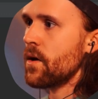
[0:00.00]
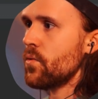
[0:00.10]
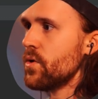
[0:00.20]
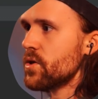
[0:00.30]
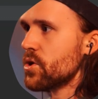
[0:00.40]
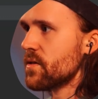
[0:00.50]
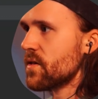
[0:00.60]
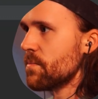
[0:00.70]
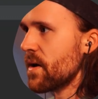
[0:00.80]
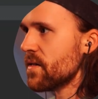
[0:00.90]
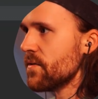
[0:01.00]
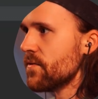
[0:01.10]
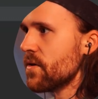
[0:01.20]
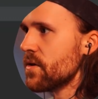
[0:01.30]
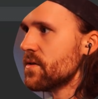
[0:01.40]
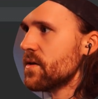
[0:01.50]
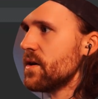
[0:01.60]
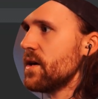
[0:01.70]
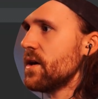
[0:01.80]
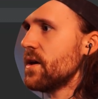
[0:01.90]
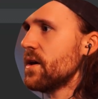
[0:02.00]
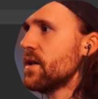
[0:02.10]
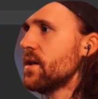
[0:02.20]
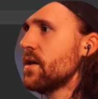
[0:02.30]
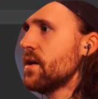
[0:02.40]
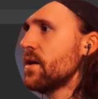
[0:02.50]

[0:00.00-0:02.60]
which specifies in